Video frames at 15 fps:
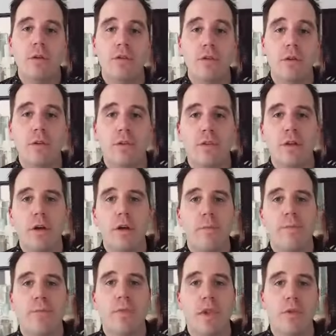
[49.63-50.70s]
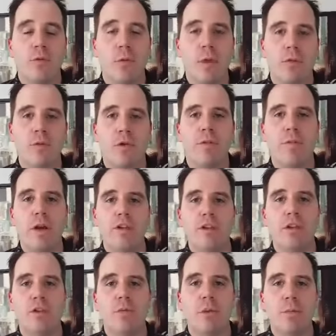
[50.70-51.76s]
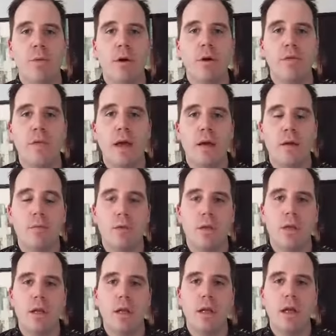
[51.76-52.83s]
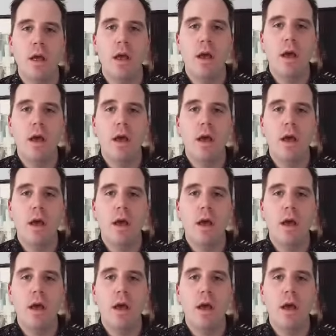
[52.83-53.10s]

So it's uh, it's really refreshing to be part of that community.